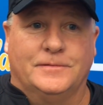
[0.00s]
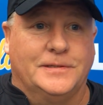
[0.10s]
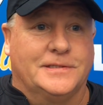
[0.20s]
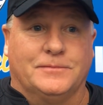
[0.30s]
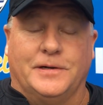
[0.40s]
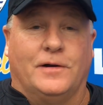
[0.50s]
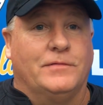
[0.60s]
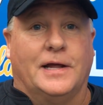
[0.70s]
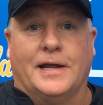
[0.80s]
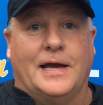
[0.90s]
We don't
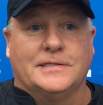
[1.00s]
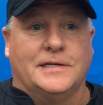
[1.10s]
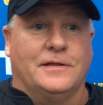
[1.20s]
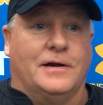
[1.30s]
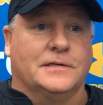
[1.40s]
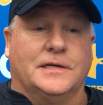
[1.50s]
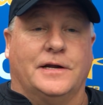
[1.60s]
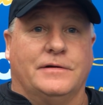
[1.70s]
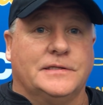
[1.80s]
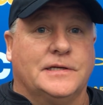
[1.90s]
have a lot of guys that either
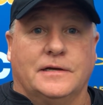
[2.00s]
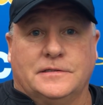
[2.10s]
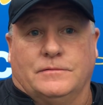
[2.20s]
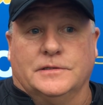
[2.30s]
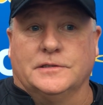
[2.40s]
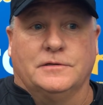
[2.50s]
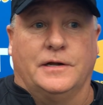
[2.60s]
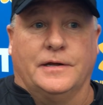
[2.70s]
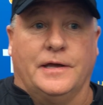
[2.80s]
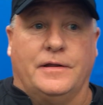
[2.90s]
outside or inside, so we're just
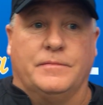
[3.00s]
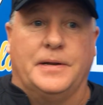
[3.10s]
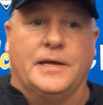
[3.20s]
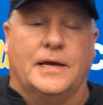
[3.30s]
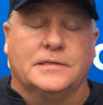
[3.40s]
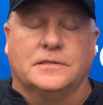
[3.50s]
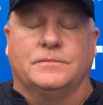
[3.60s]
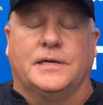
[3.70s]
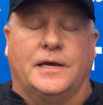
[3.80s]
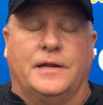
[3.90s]
trying to get as many guys as
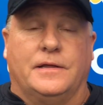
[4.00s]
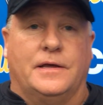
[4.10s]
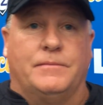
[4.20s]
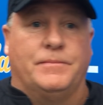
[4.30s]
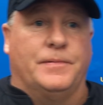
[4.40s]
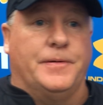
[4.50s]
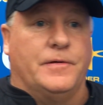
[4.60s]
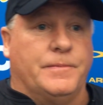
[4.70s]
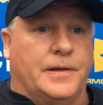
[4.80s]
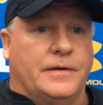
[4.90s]
we can and get them
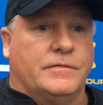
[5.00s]
prepared to play.